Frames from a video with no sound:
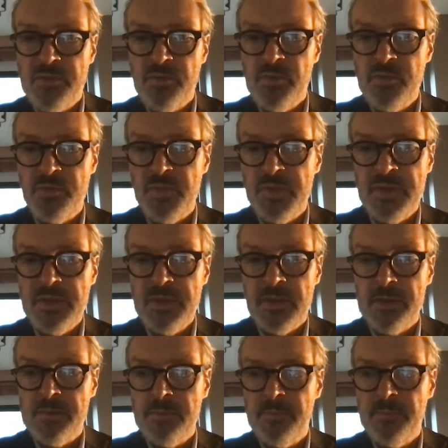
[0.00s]
would be,
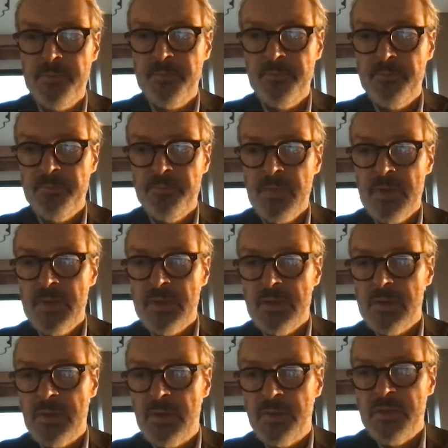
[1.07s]
I
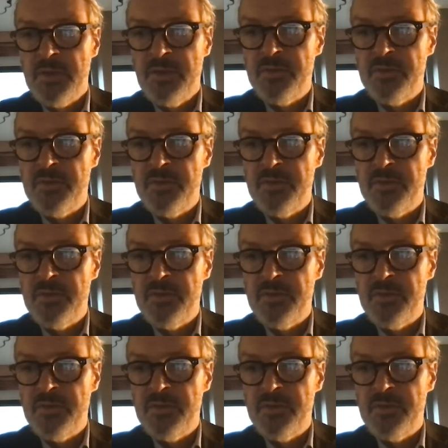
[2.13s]
mean,